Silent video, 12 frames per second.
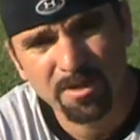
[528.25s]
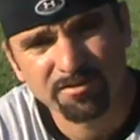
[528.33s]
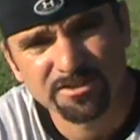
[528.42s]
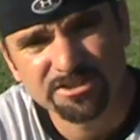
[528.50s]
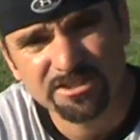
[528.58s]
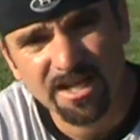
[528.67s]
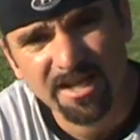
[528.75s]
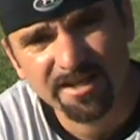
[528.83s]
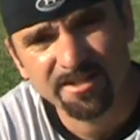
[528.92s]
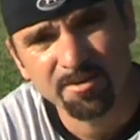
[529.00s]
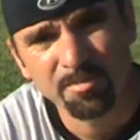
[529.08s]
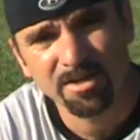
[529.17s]
a slot
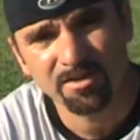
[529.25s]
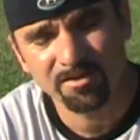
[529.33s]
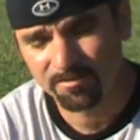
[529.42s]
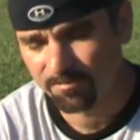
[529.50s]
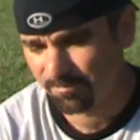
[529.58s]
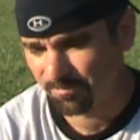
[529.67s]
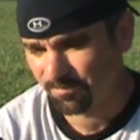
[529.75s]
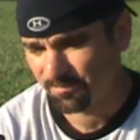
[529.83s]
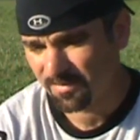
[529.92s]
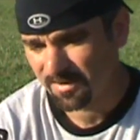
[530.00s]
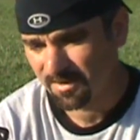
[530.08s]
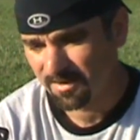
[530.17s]
in the middle,
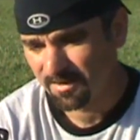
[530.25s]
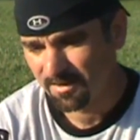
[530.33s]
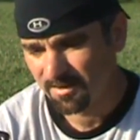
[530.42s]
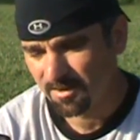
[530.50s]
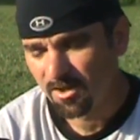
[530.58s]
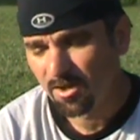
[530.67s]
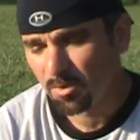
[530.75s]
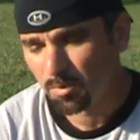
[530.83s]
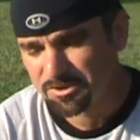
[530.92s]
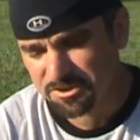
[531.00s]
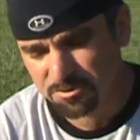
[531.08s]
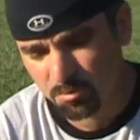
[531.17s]

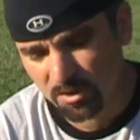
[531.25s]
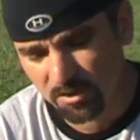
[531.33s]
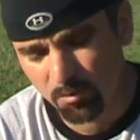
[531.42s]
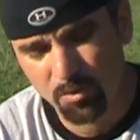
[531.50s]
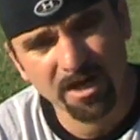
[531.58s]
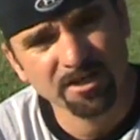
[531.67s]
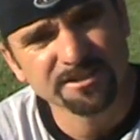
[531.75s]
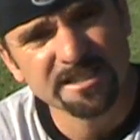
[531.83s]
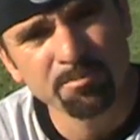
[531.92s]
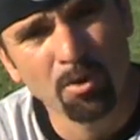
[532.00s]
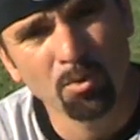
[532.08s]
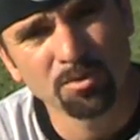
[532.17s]
which is what our
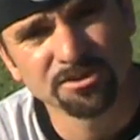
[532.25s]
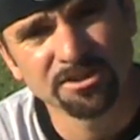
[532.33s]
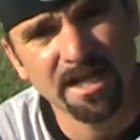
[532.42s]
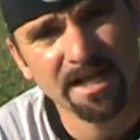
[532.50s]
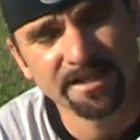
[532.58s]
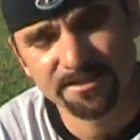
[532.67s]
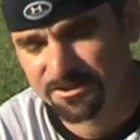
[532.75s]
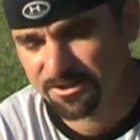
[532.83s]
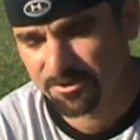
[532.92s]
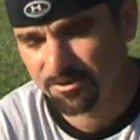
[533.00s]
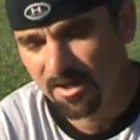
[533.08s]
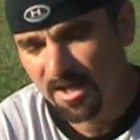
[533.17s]
T-bolt will slide
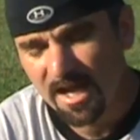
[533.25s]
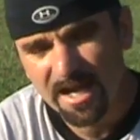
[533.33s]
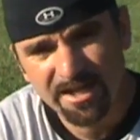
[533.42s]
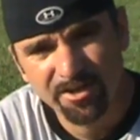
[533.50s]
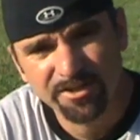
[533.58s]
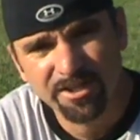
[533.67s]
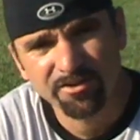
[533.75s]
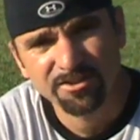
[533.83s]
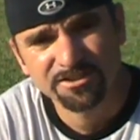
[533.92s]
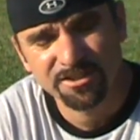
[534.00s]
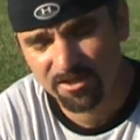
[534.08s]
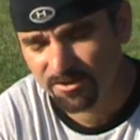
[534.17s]
into, and on the
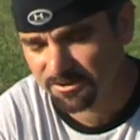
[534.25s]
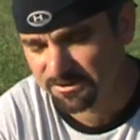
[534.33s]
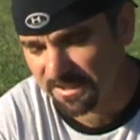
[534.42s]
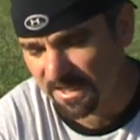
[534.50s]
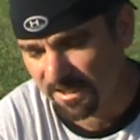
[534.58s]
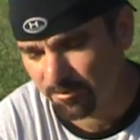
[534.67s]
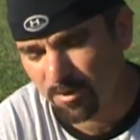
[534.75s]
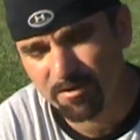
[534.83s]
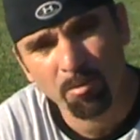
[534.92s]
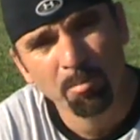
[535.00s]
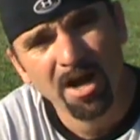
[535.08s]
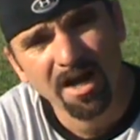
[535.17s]
underside we have
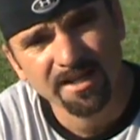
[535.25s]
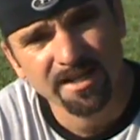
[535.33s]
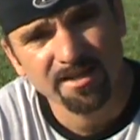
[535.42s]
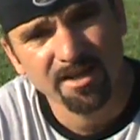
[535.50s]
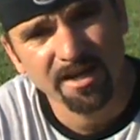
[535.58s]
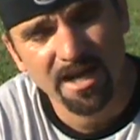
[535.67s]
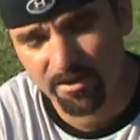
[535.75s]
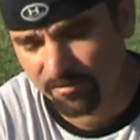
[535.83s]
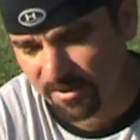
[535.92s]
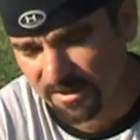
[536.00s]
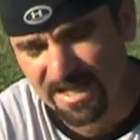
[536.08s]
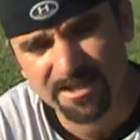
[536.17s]
a pocket cut out
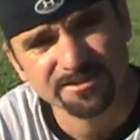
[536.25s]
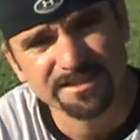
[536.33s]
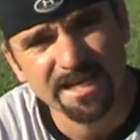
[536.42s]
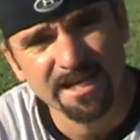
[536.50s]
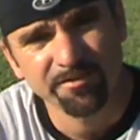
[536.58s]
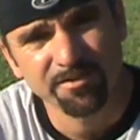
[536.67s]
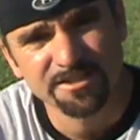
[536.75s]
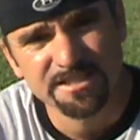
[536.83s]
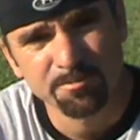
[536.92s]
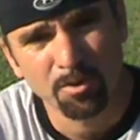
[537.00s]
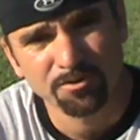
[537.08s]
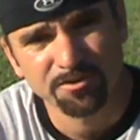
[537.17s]
that allows the head of the
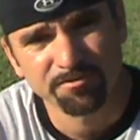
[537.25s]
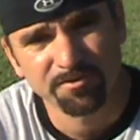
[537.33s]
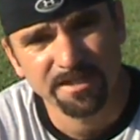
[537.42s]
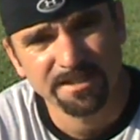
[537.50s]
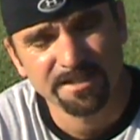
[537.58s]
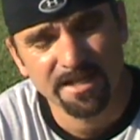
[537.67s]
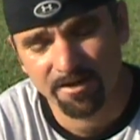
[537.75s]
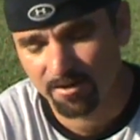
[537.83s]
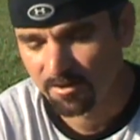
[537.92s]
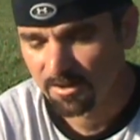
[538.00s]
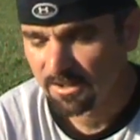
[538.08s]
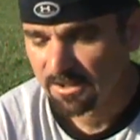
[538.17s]
T-bolt to fit in there.
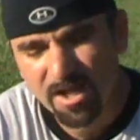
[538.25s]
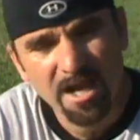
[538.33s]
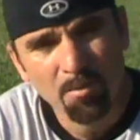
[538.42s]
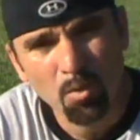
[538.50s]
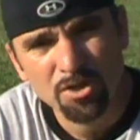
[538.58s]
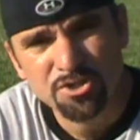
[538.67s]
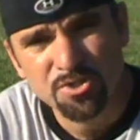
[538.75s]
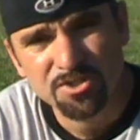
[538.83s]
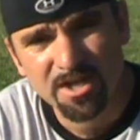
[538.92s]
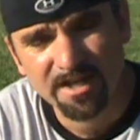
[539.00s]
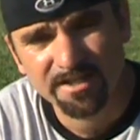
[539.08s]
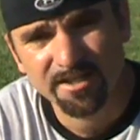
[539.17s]
And once you
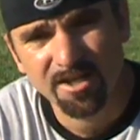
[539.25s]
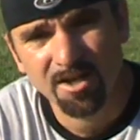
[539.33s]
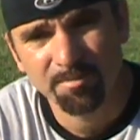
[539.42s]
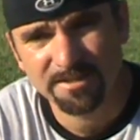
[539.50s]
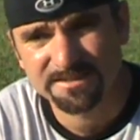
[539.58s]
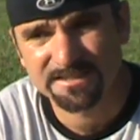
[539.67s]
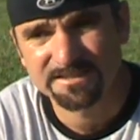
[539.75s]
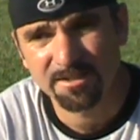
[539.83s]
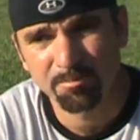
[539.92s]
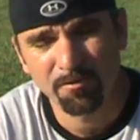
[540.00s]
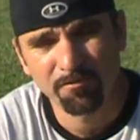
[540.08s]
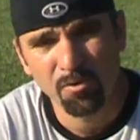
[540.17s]
tighten it up, as I
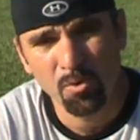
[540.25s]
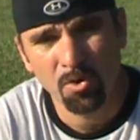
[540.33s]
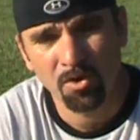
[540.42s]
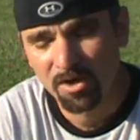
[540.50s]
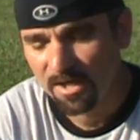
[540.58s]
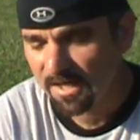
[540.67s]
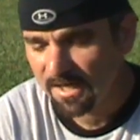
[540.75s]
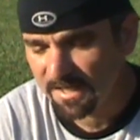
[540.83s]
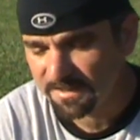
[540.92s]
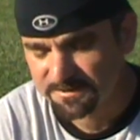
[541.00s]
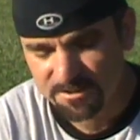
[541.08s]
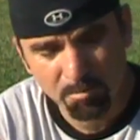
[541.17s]
said before,
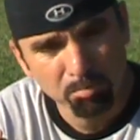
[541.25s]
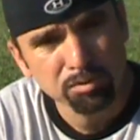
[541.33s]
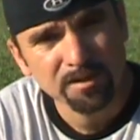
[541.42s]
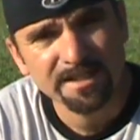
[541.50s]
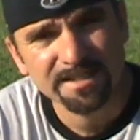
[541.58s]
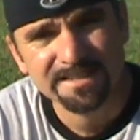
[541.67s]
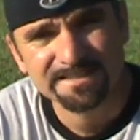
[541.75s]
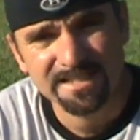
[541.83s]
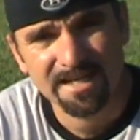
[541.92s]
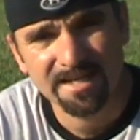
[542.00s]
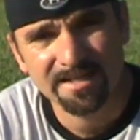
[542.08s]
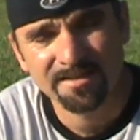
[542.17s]
it's completely
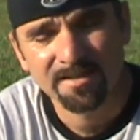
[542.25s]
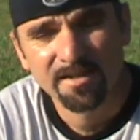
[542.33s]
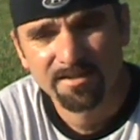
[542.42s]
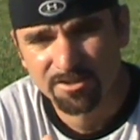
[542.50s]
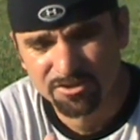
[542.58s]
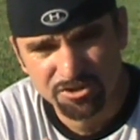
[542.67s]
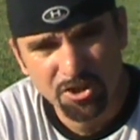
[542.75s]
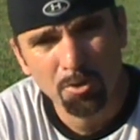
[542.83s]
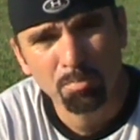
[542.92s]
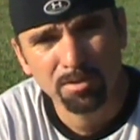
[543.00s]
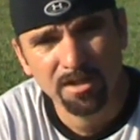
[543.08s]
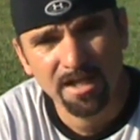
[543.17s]
tight, there's no
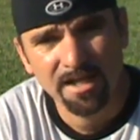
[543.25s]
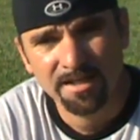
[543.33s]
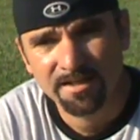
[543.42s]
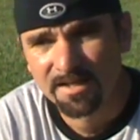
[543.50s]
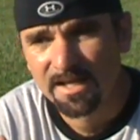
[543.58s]
play,